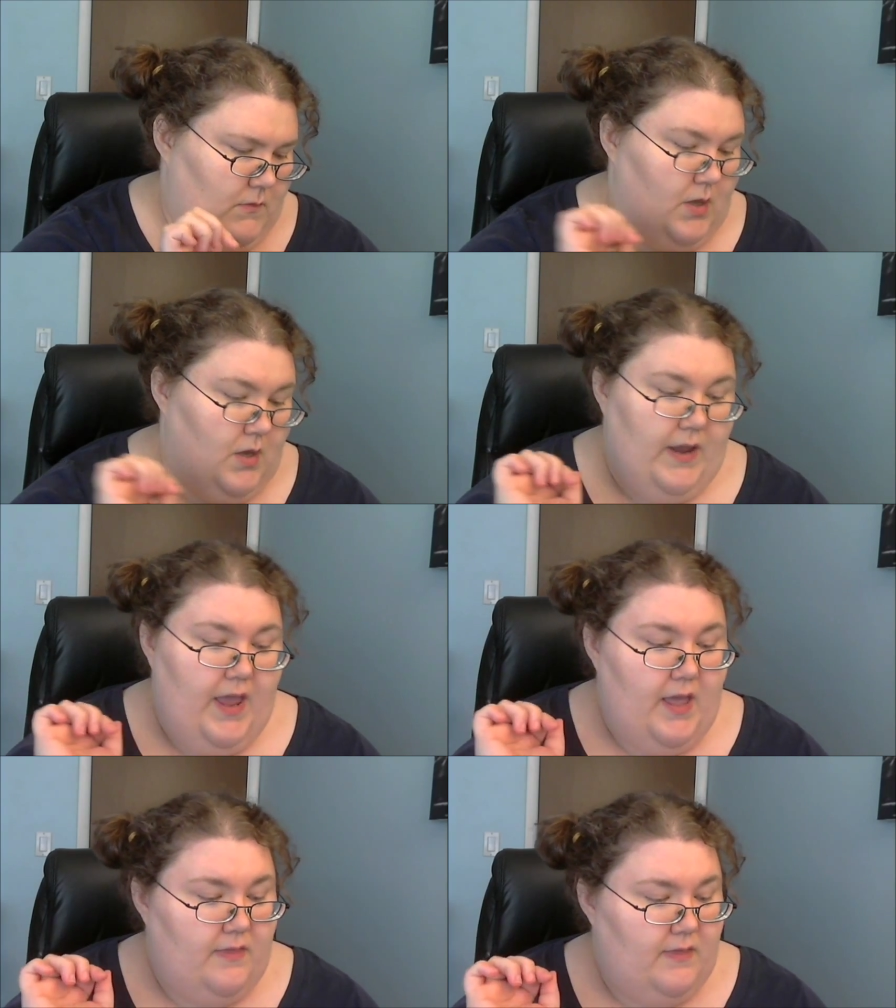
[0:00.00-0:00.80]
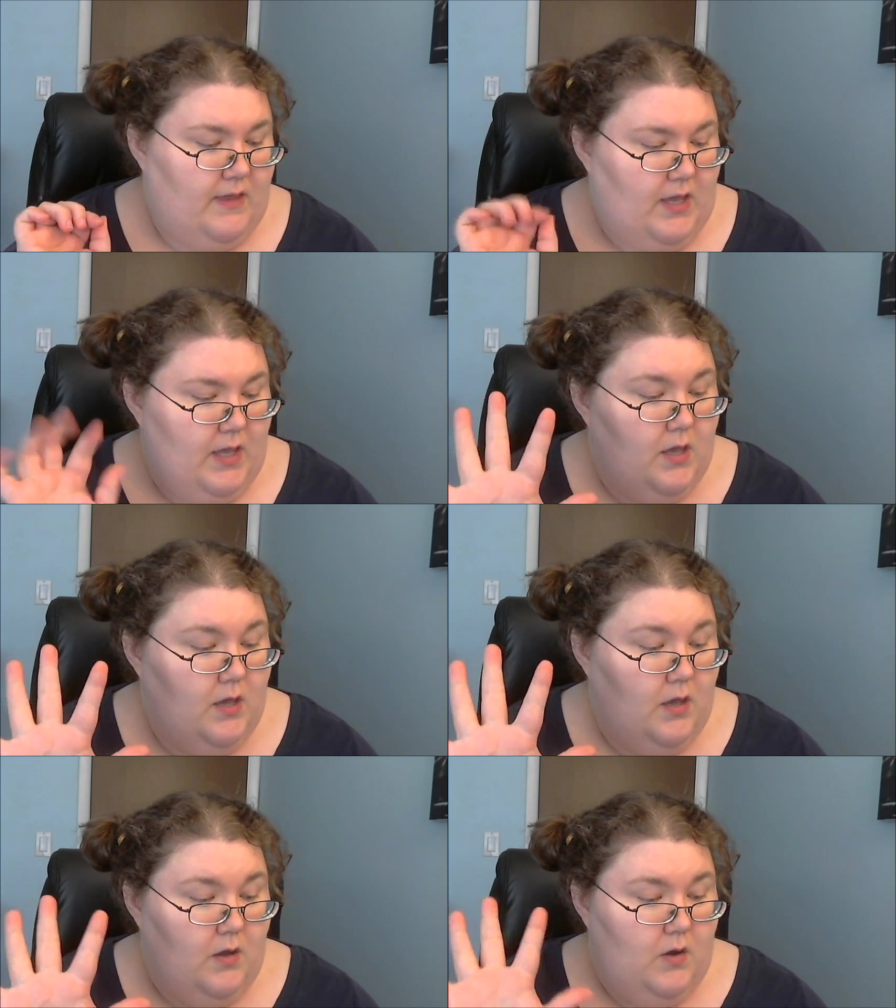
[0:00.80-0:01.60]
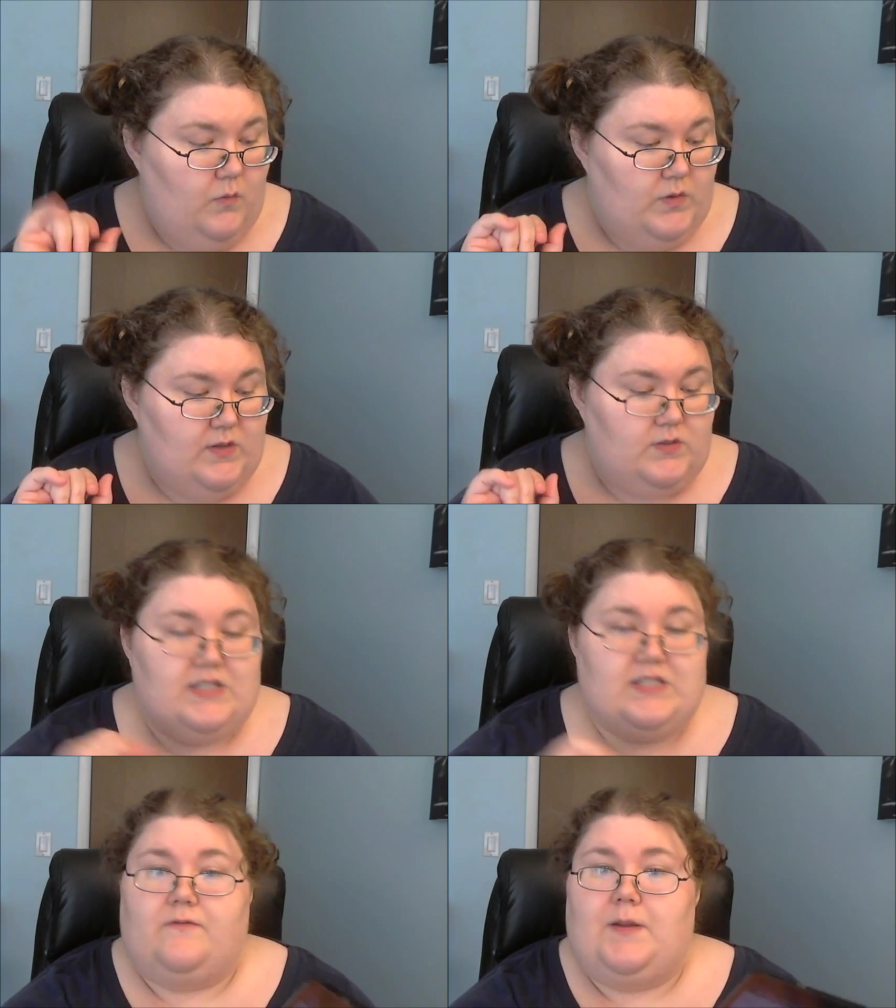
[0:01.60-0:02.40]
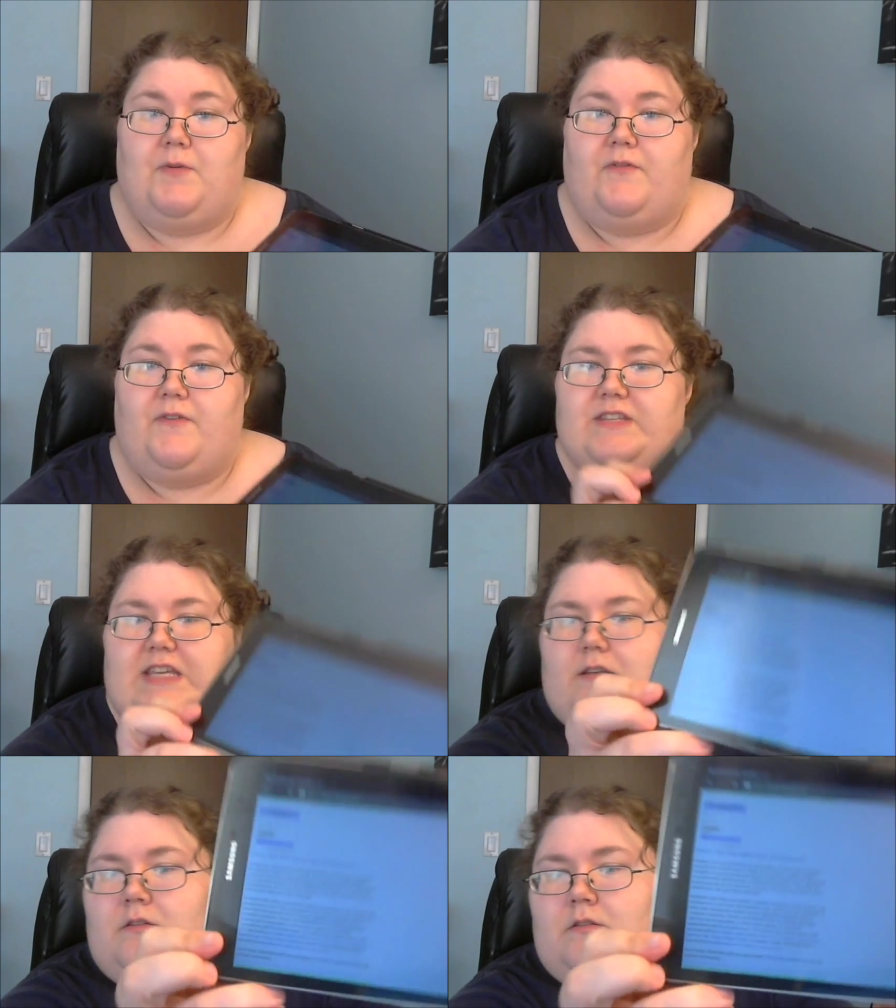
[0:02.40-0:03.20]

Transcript: Okay, and the result is number 15.